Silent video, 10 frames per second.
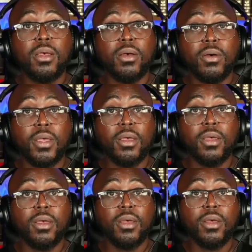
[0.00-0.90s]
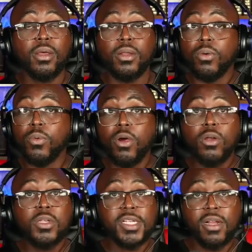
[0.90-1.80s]
okay? The
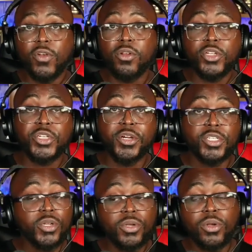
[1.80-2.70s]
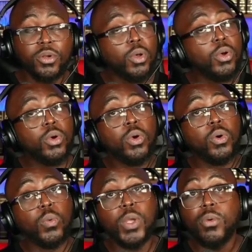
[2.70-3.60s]
world is converting the church. No, no, no, no.
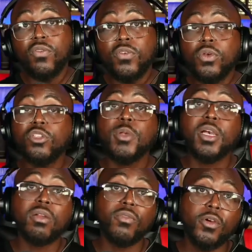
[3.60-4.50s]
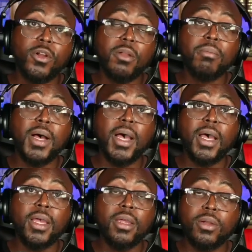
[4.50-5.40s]
We refuse to be converted
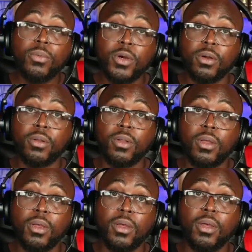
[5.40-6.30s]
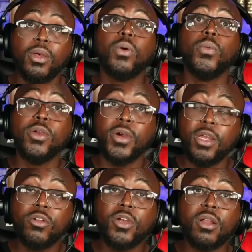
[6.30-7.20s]
by the world. We are
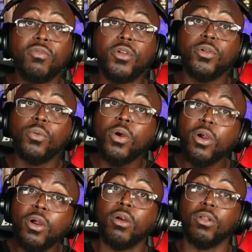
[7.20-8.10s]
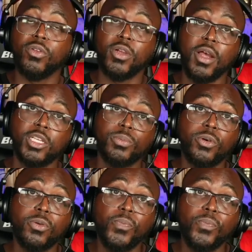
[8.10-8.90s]
here to convert the world to the gospel.